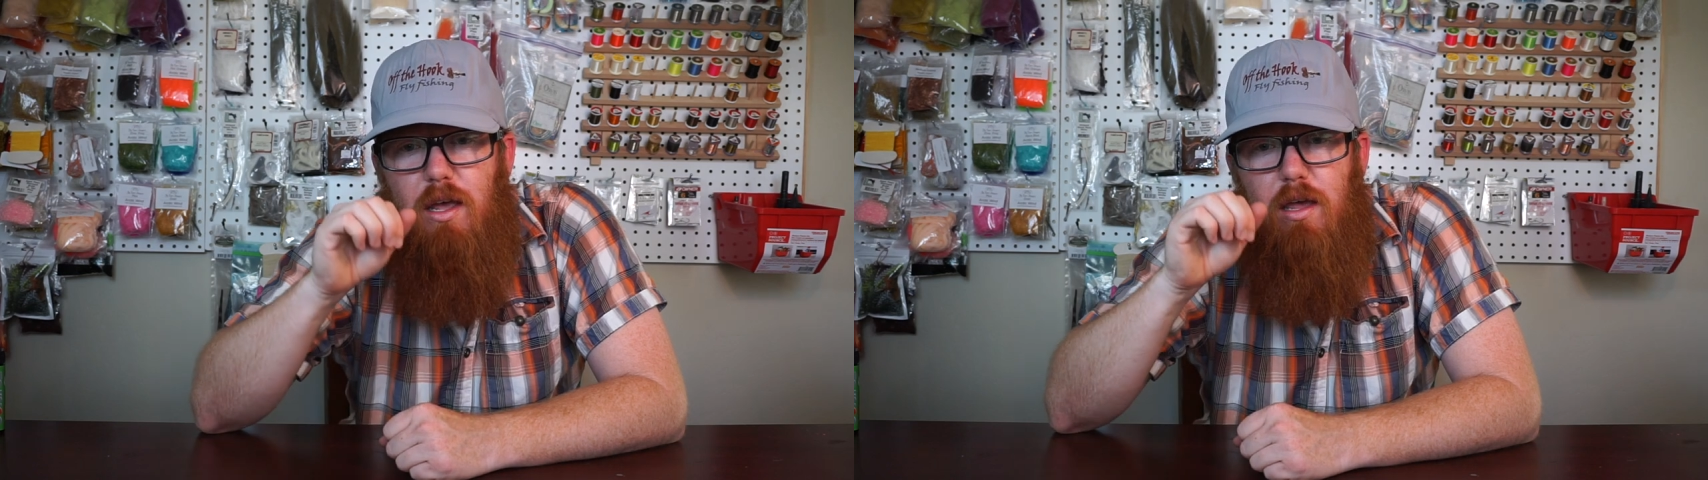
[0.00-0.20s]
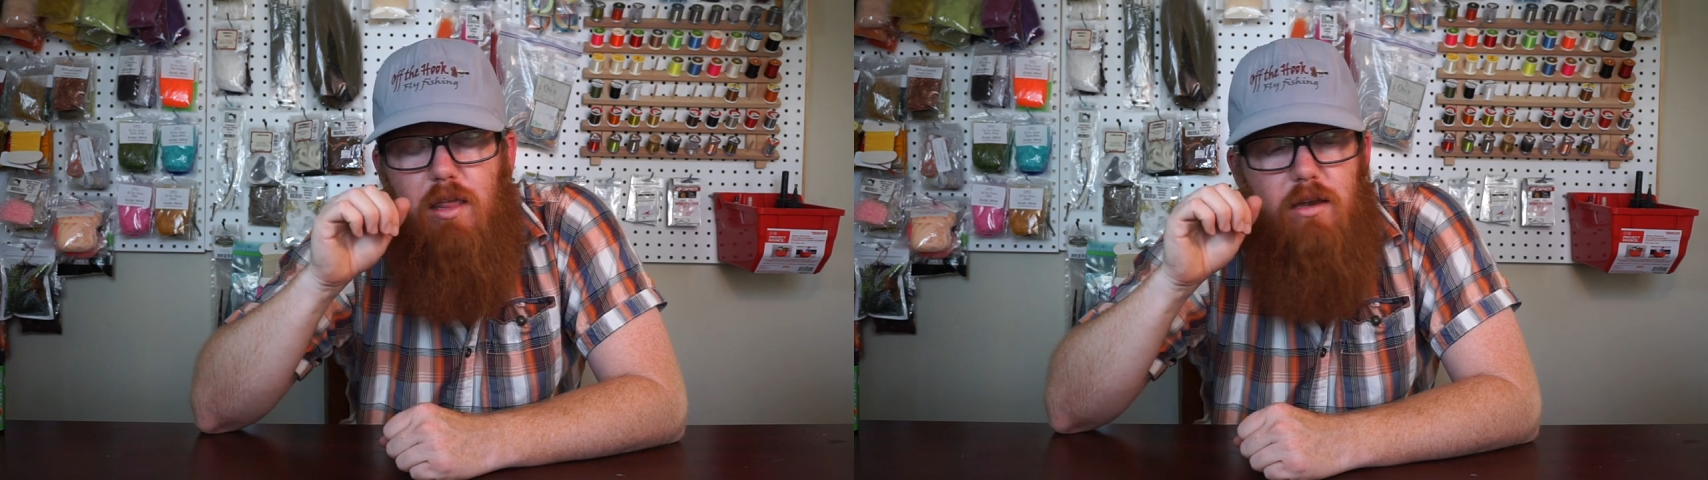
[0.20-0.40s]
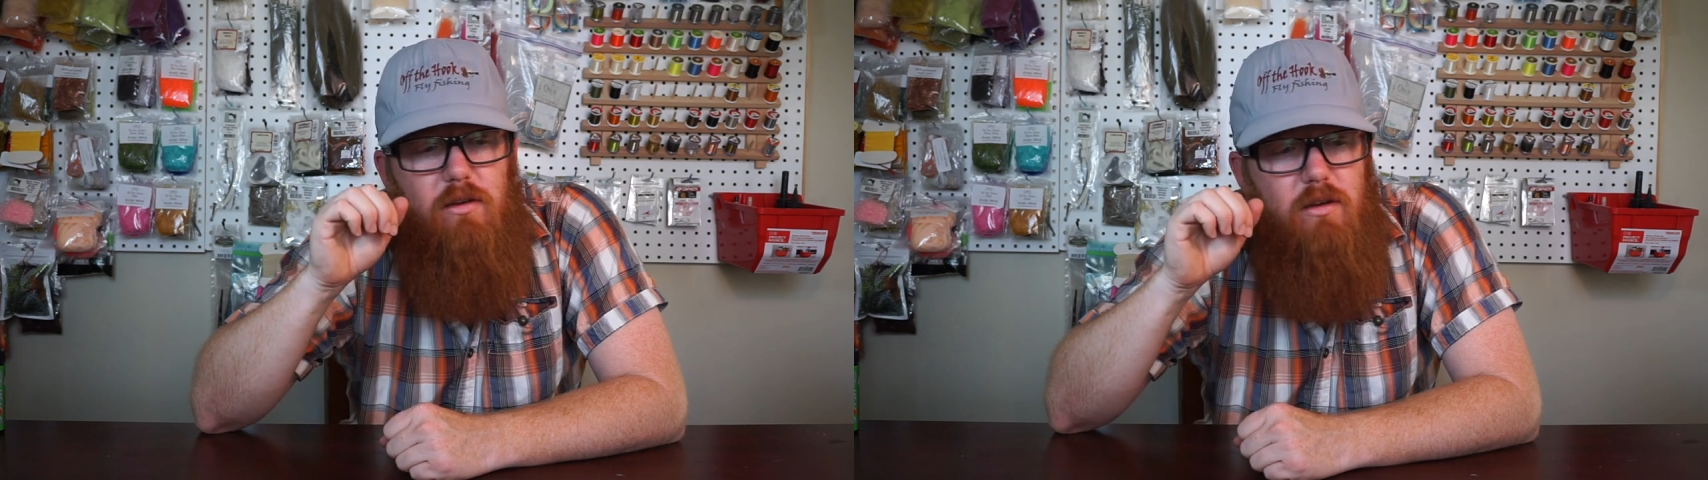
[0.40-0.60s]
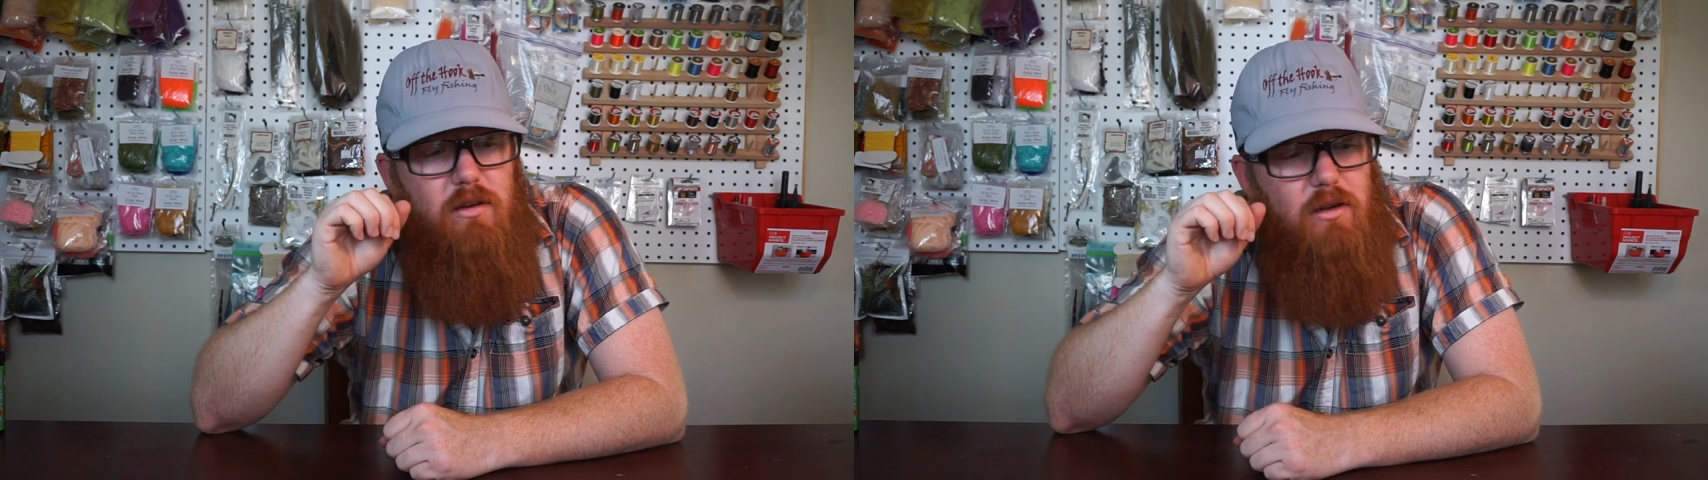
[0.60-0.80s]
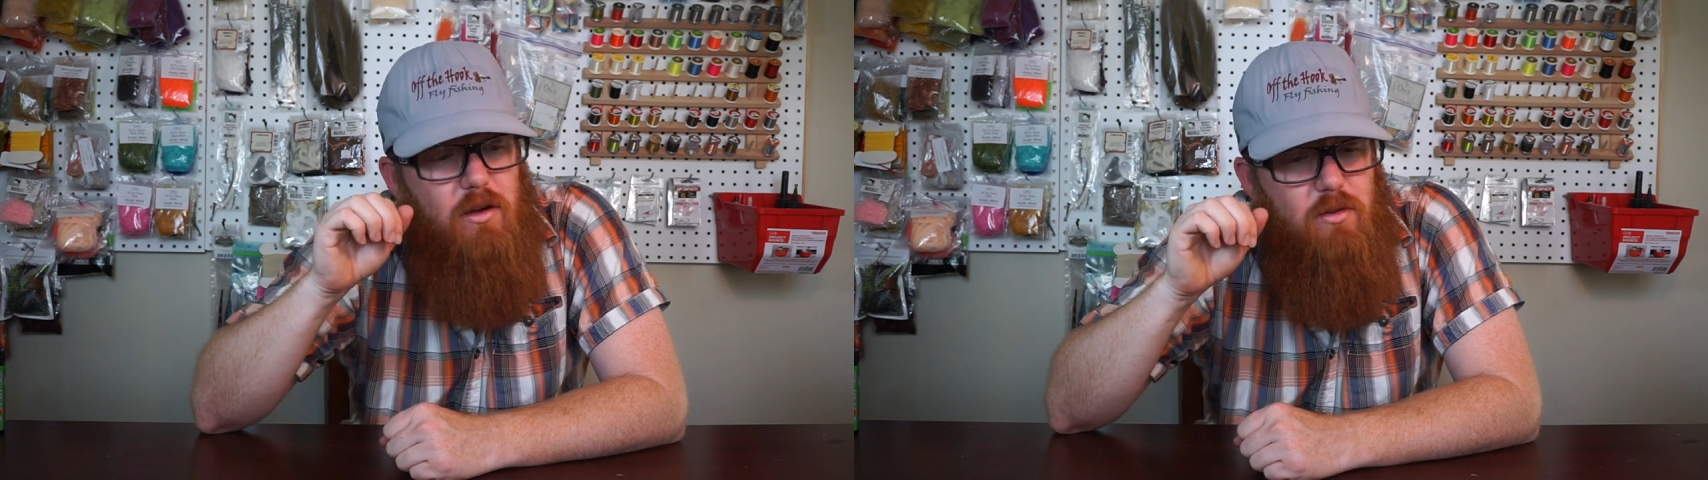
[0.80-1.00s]
And then,
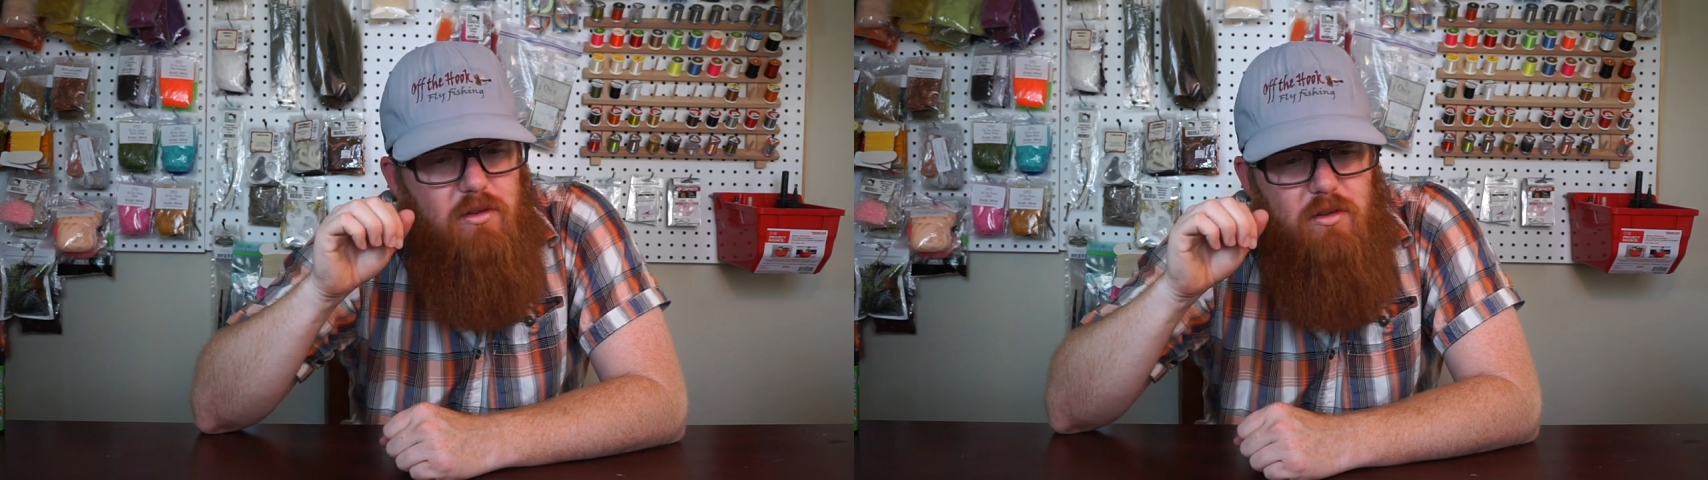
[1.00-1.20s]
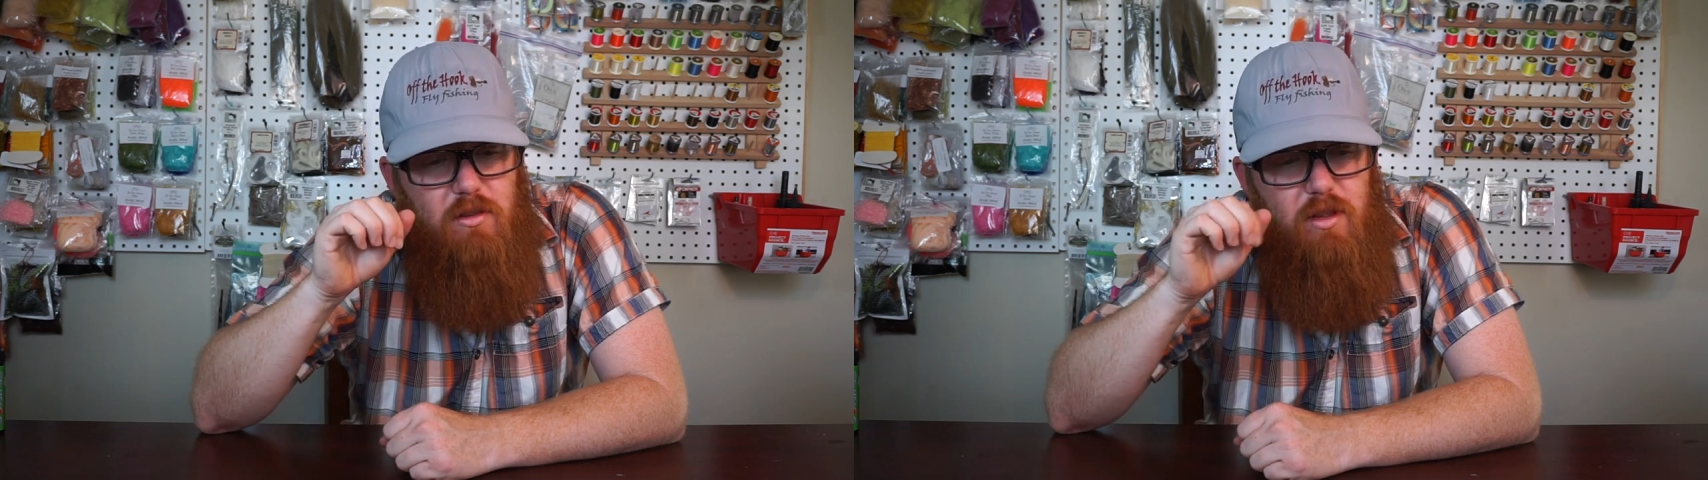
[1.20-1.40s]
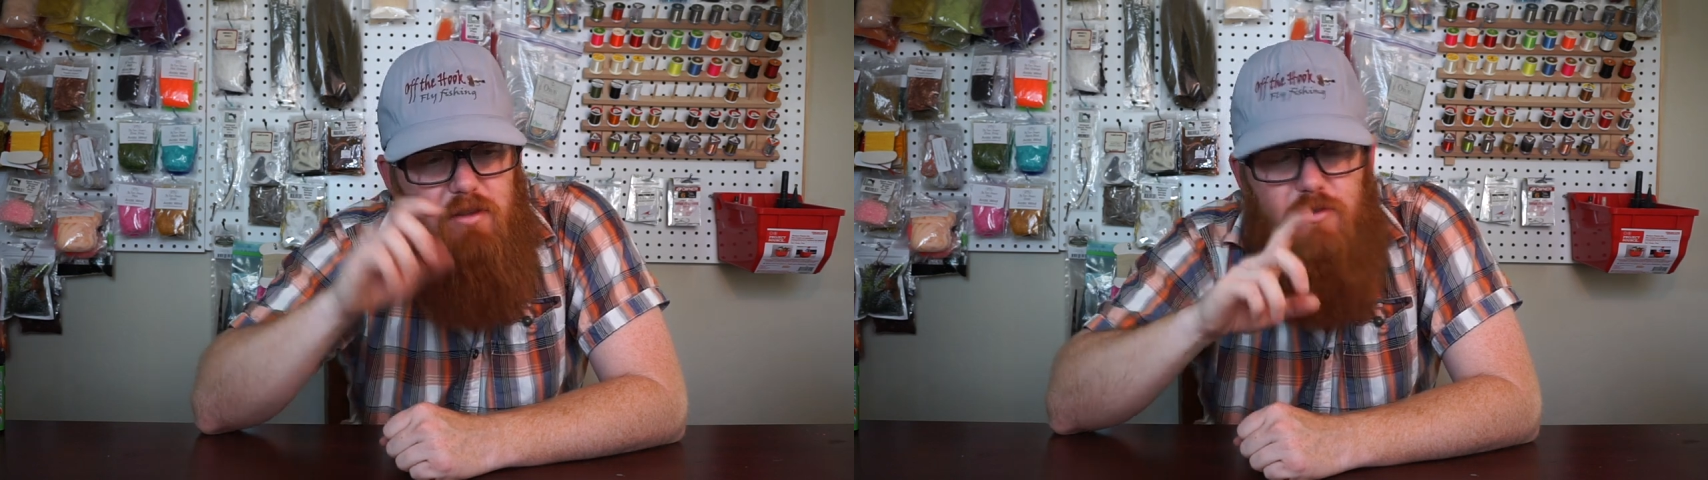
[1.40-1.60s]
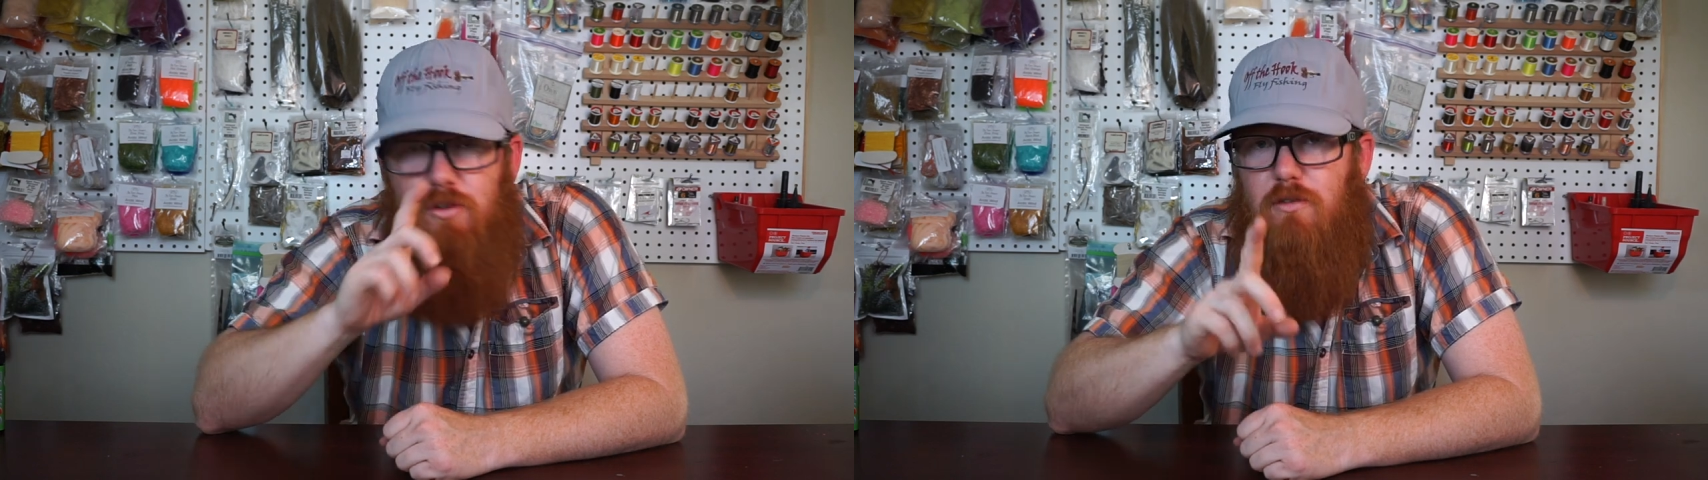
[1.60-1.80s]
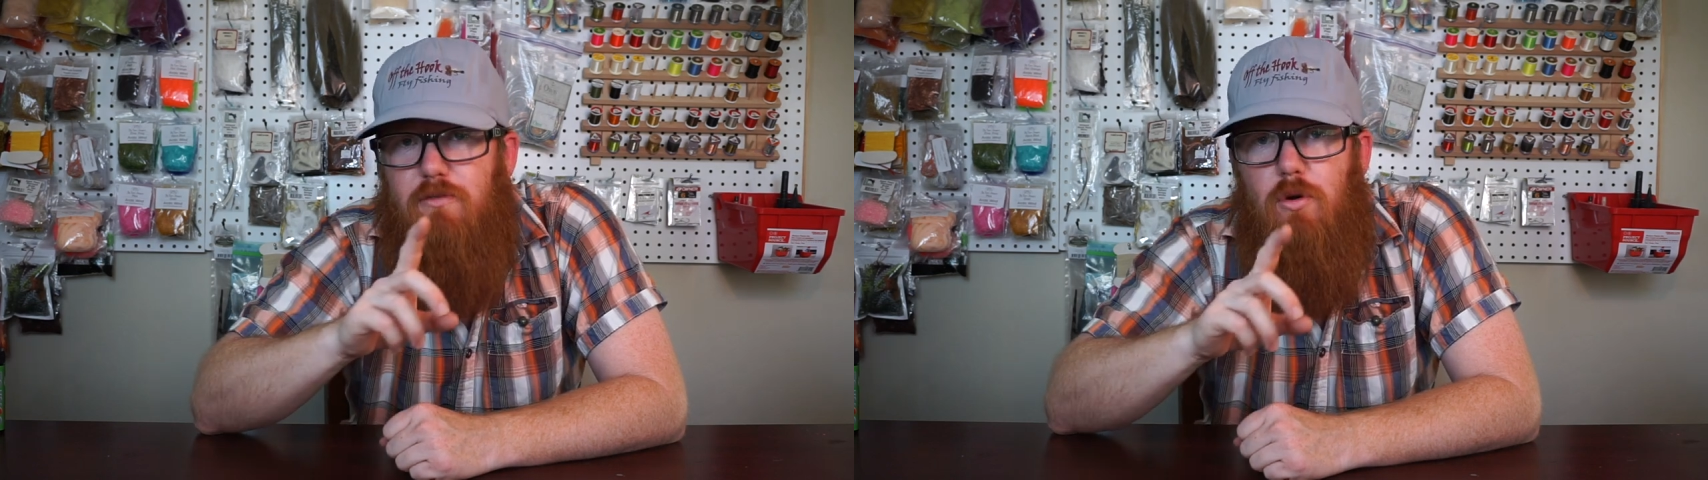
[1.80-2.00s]
you know, that's
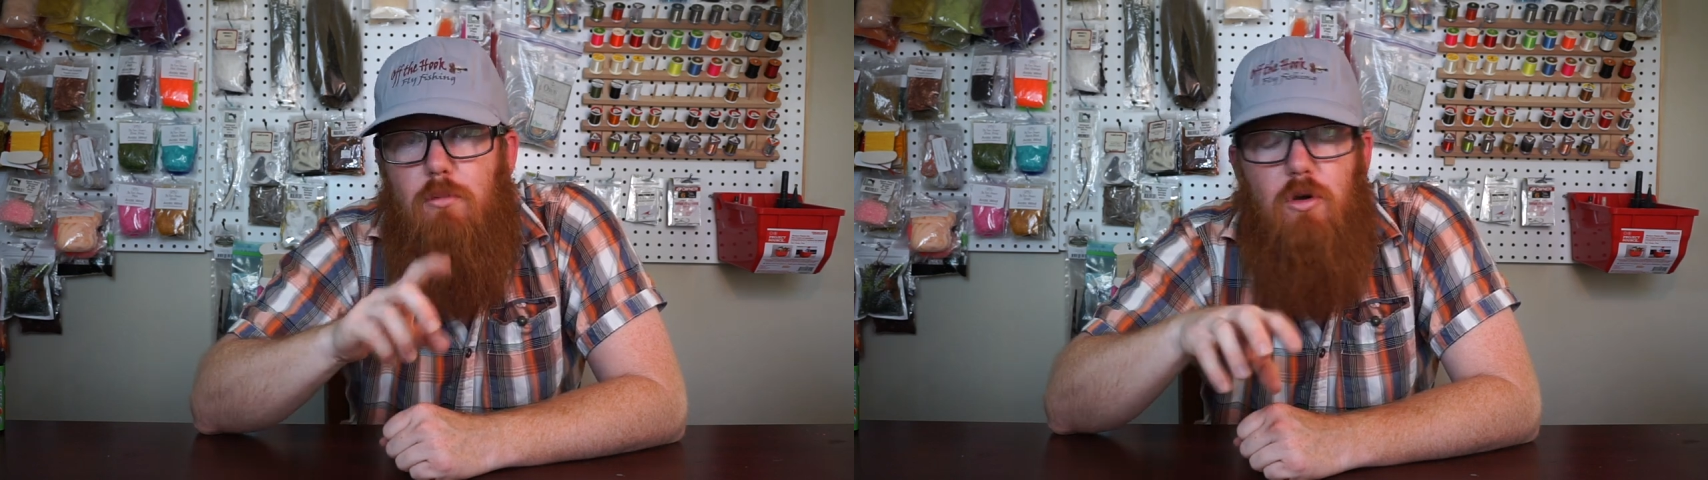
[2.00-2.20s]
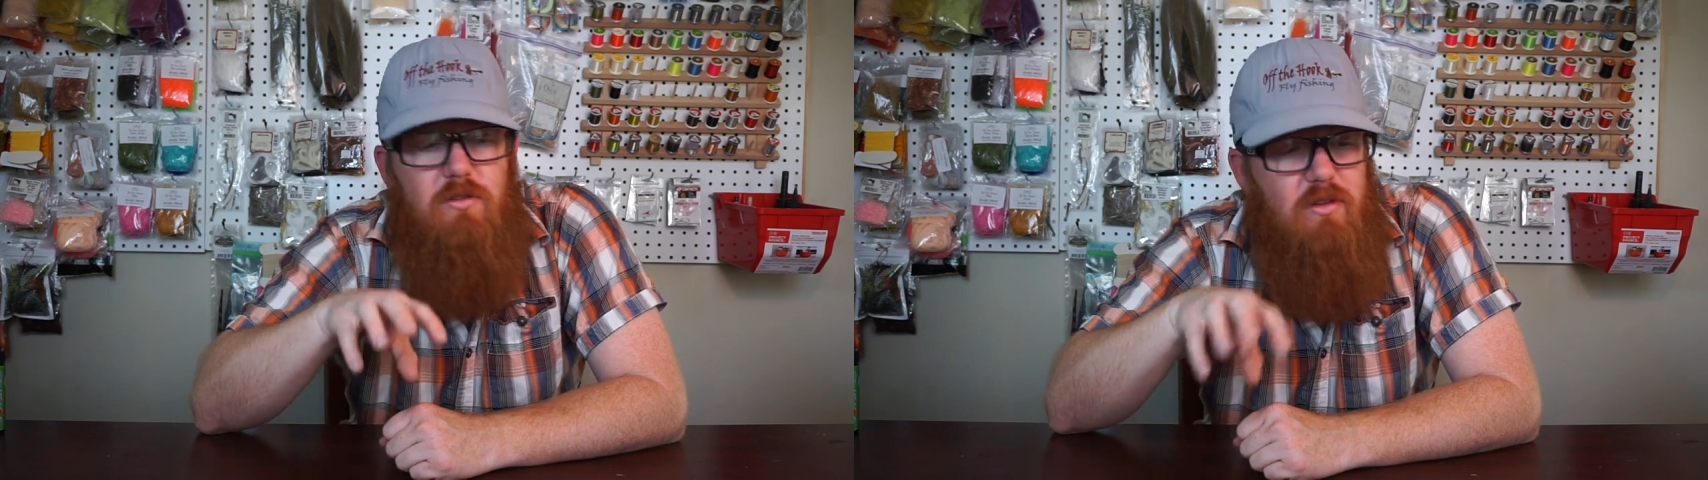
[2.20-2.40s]
first and foremost.